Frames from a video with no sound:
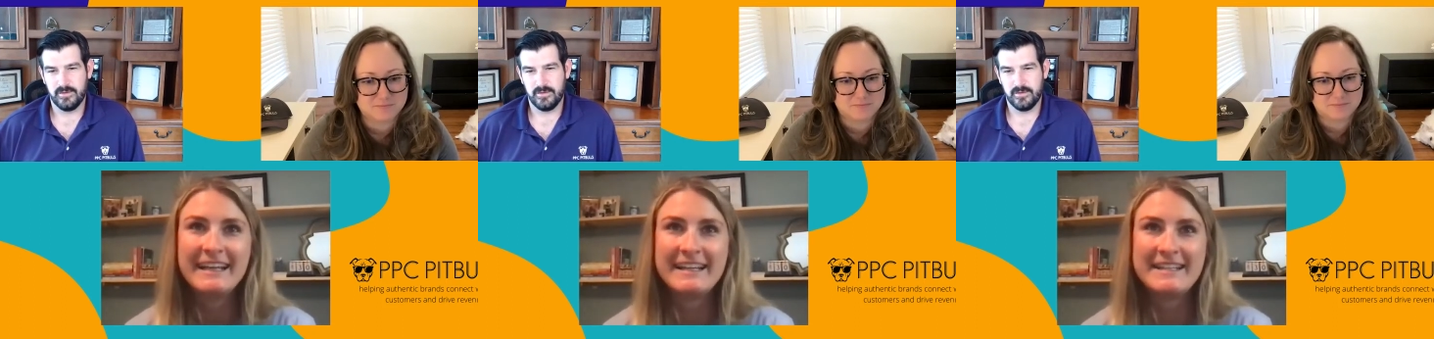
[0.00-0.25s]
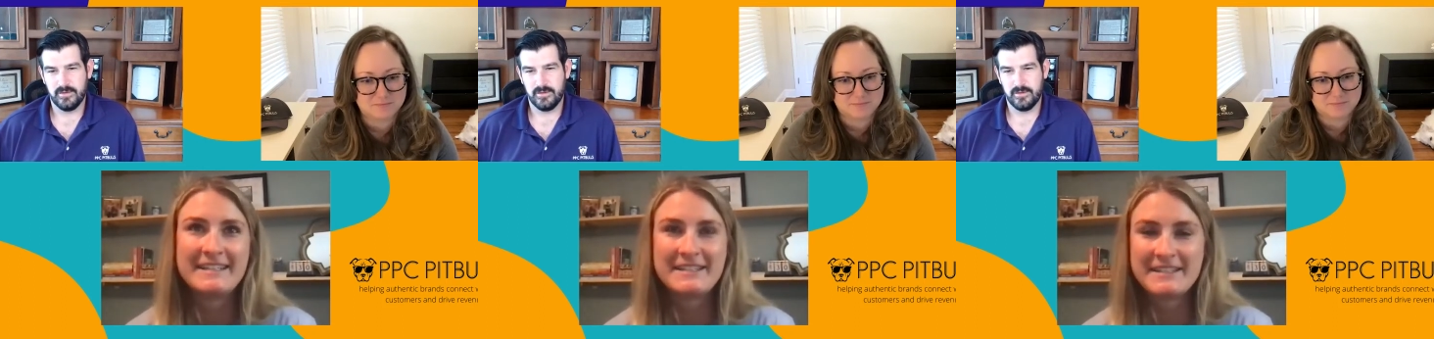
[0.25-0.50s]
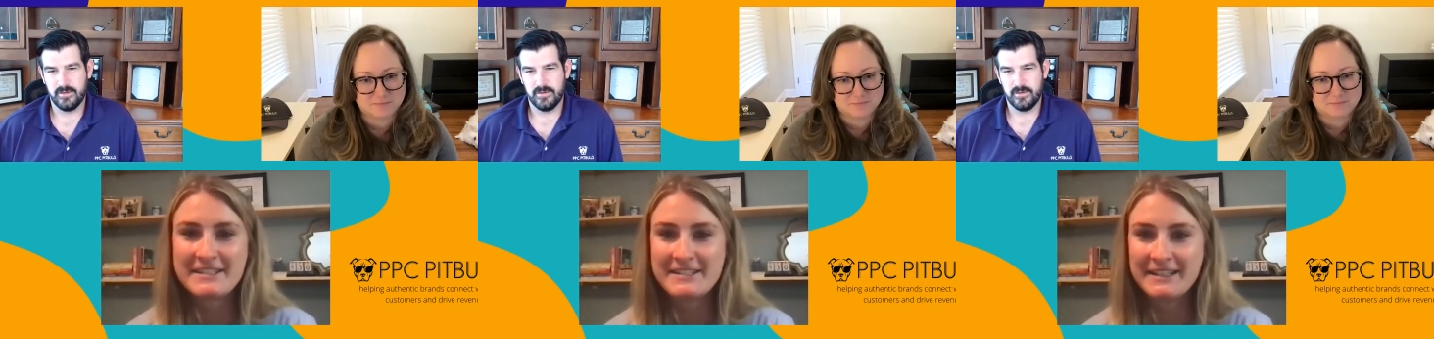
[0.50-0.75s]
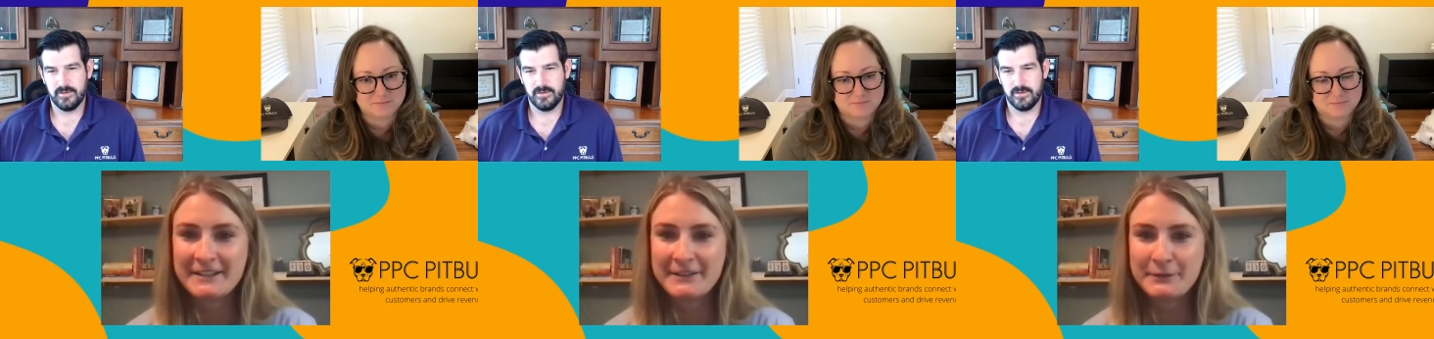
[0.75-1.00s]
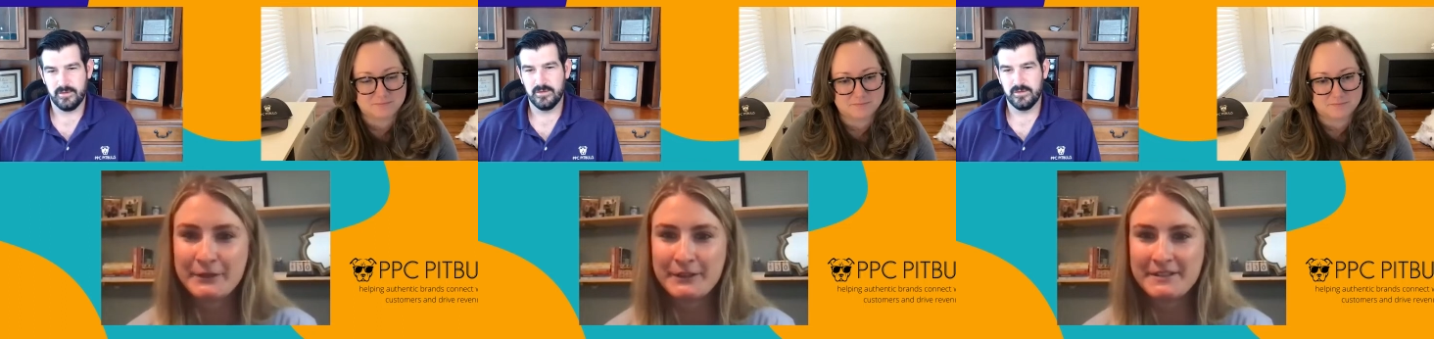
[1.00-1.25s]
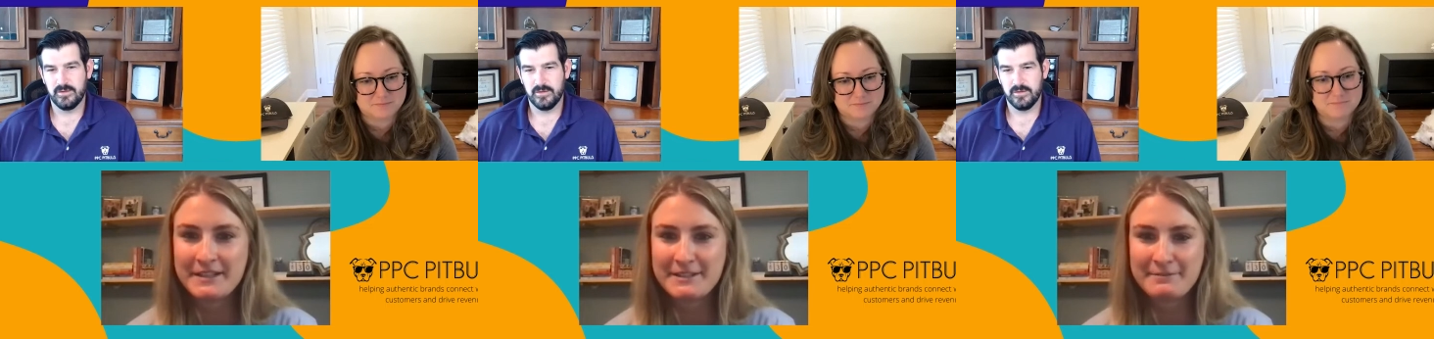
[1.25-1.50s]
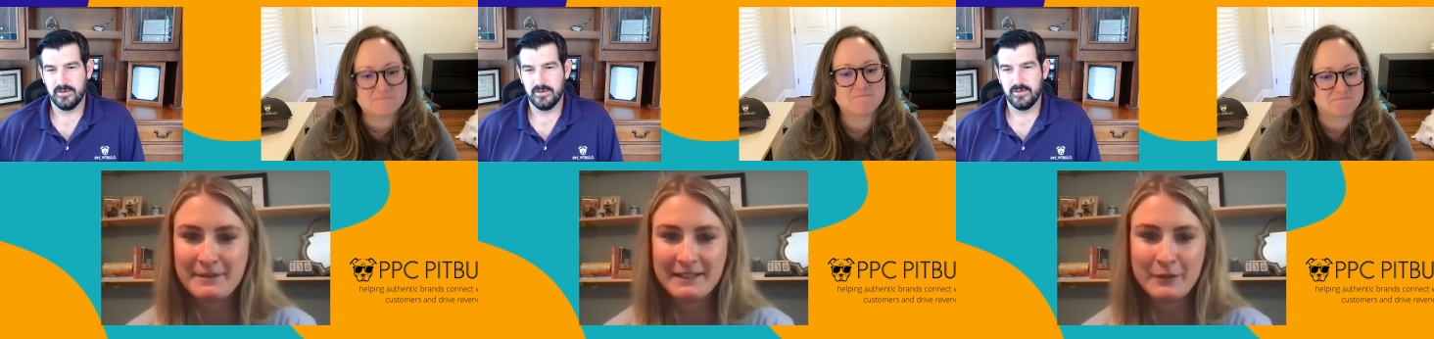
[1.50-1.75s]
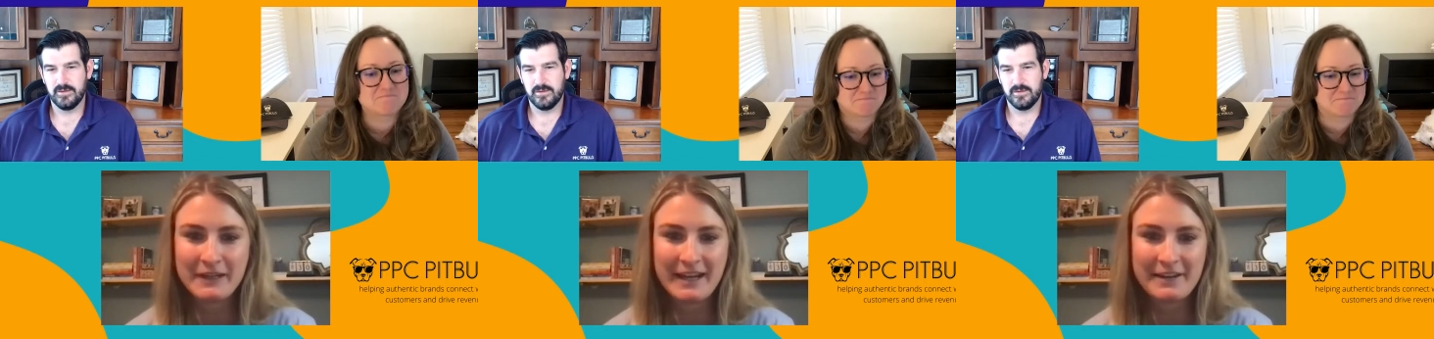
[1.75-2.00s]
Speaker 1: it's existing in the world doesn't mean
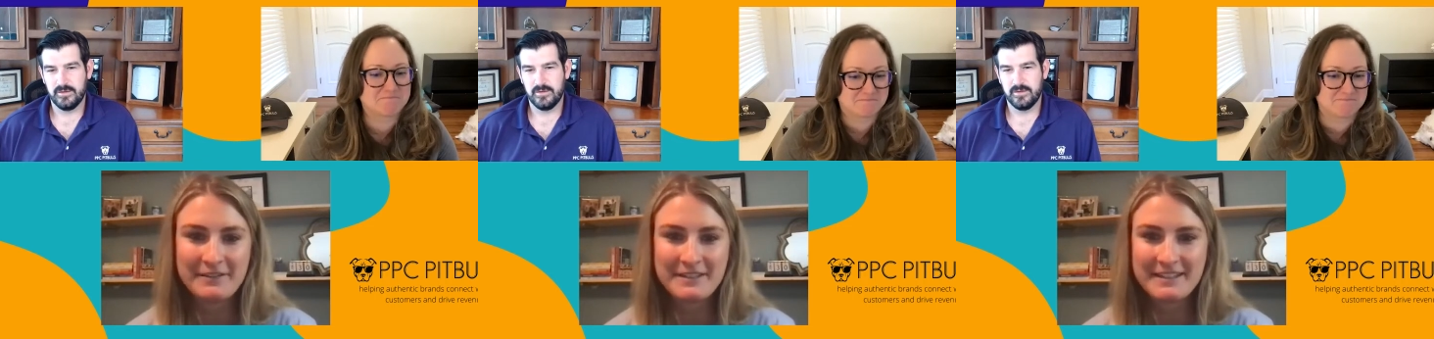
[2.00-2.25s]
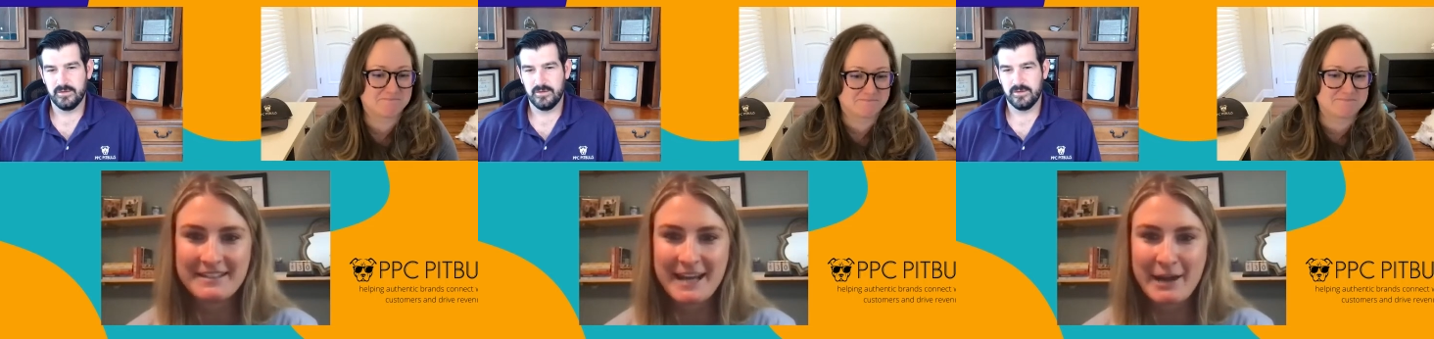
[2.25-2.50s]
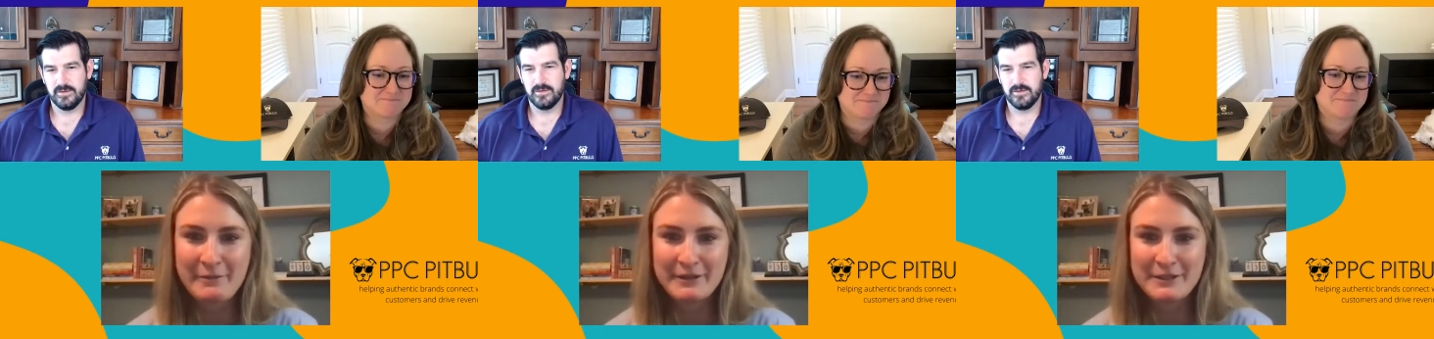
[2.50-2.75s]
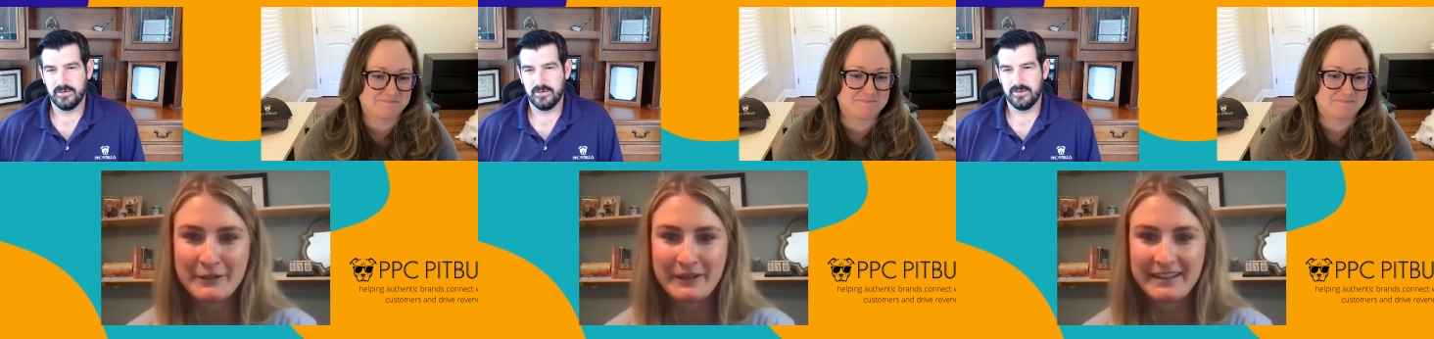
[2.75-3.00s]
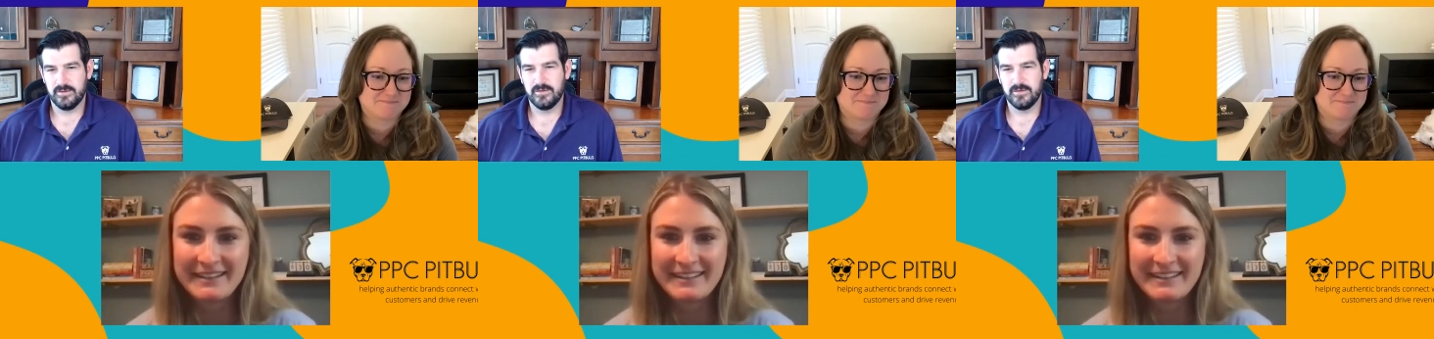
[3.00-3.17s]
we have to tap into it.